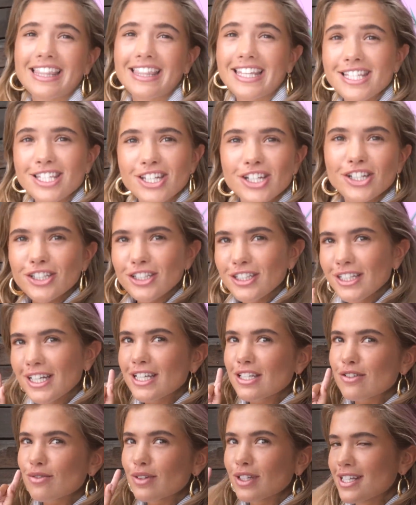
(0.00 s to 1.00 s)
This girl
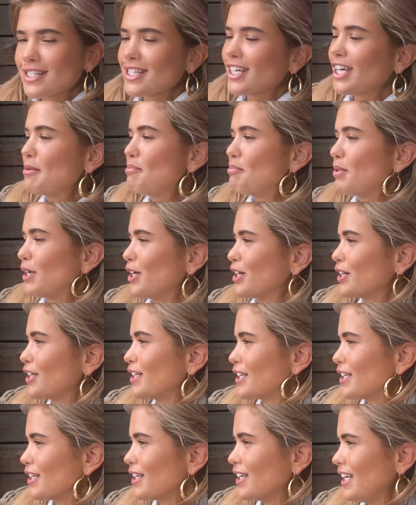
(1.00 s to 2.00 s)
is releasing a book
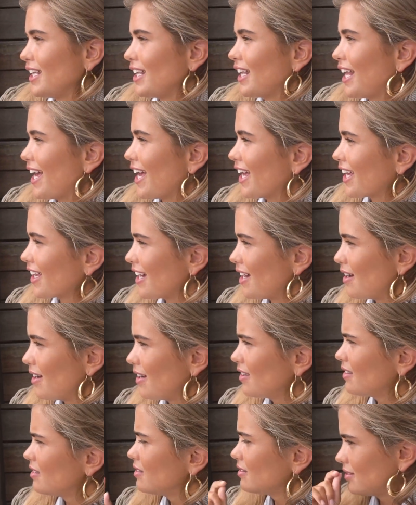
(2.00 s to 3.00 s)
in like
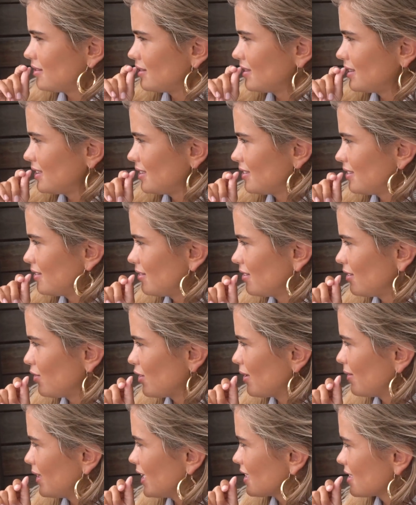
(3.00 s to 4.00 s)
3
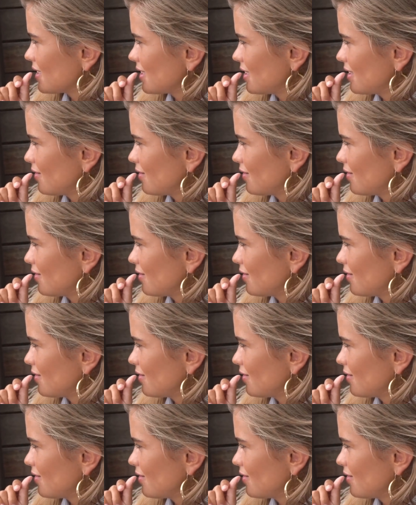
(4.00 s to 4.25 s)
weeks.